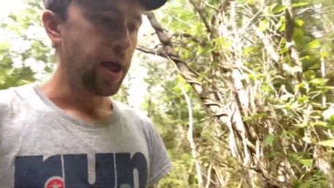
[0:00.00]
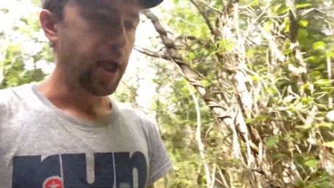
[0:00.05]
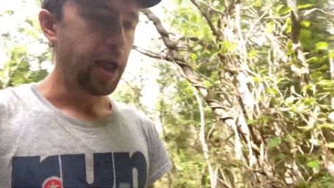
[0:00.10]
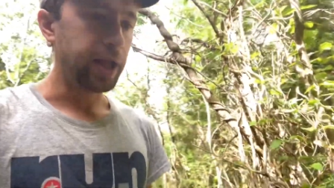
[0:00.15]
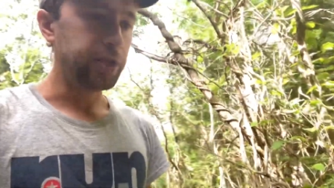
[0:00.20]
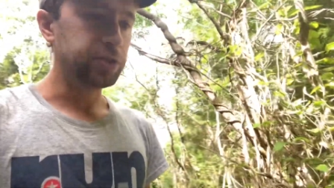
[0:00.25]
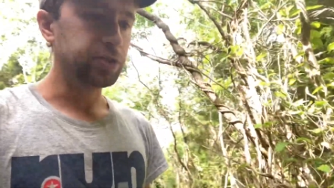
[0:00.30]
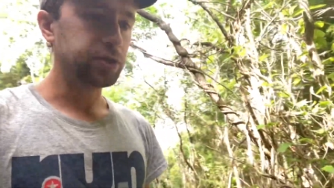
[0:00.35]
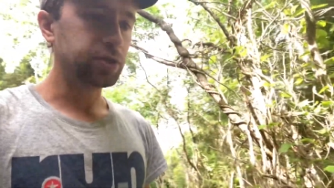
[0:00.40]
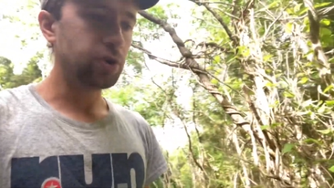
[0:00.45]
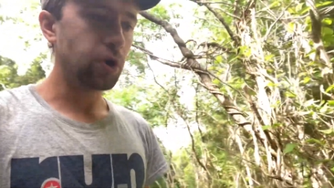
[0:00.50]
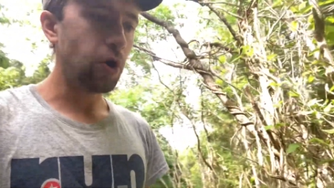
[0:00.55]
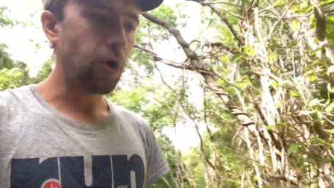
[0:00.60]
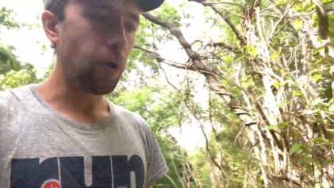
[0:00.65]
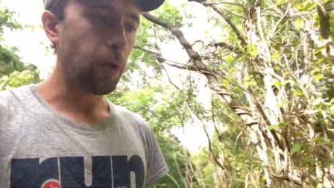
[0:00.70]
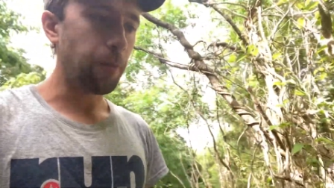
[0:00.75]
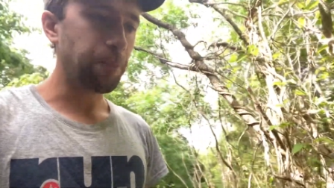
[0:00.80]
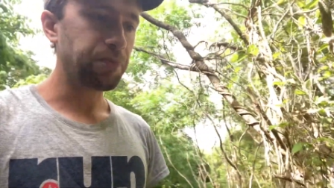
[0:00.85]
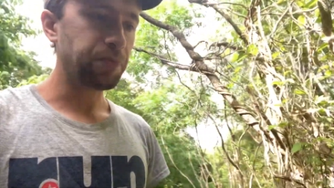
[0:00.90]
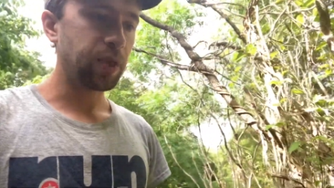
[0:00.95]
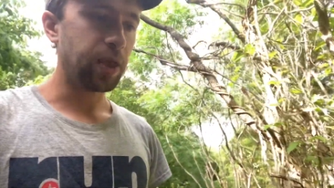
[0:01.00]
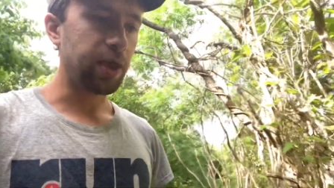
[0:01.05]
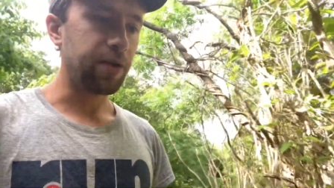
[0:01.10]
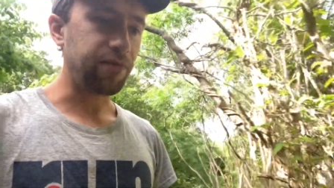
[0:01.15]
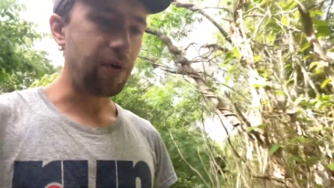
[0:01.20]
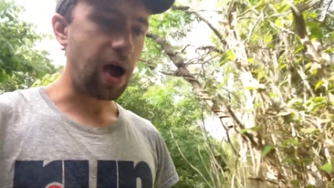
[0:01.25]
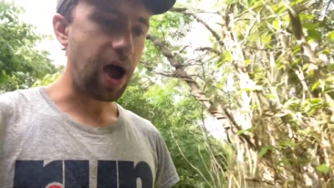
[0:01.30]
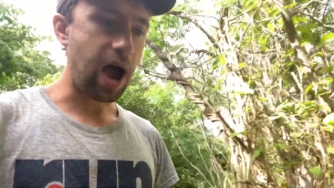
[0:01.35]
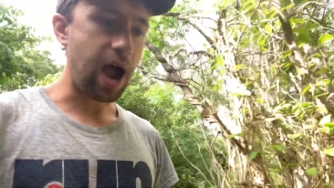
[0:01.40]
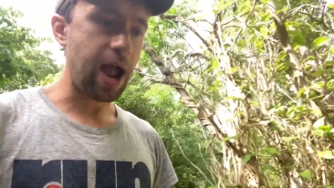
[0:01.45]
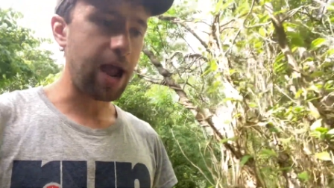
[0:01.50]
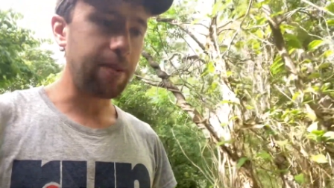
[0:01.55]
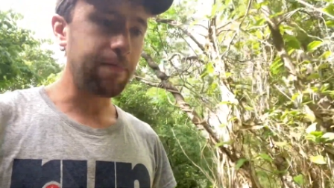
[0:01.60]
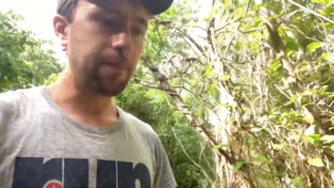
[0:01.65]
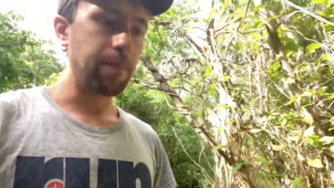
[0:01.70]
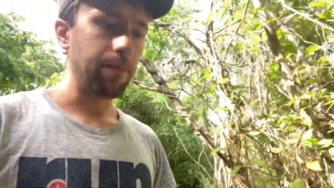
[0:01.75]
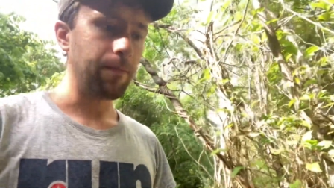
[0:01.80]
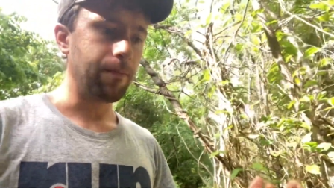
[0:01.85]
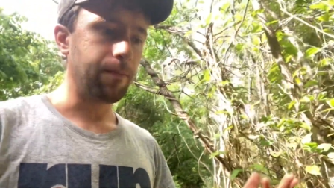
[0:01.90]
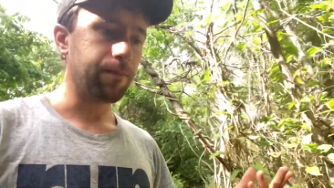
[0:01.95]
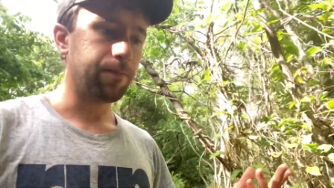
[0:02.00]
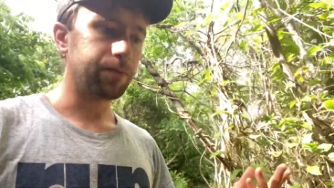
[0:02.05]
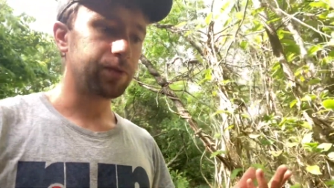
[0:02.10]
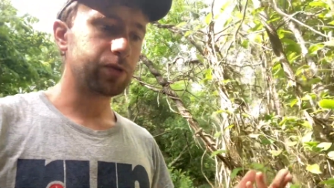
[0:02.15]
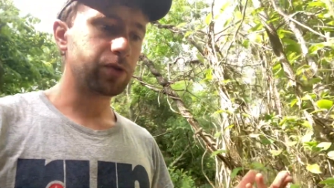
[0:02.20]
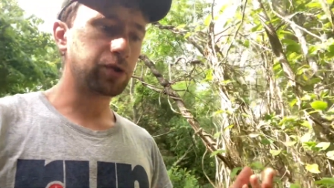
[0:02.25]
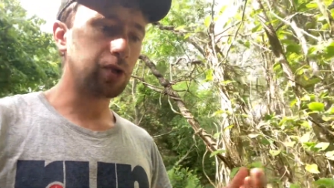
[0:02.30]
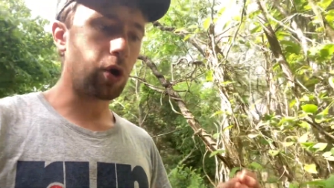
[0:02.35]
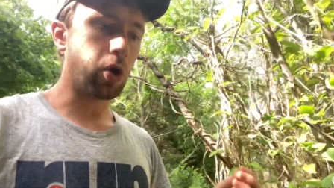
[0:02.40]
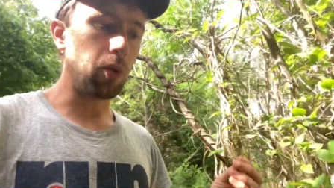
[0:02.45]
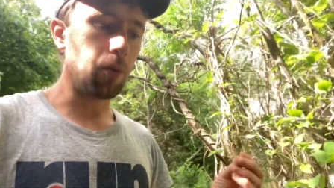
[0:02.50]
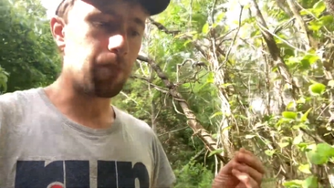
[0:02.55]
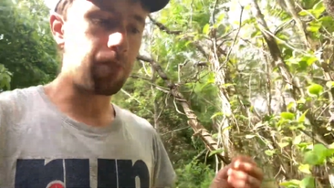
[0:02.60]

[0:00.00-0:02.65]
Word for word: And so if I'm so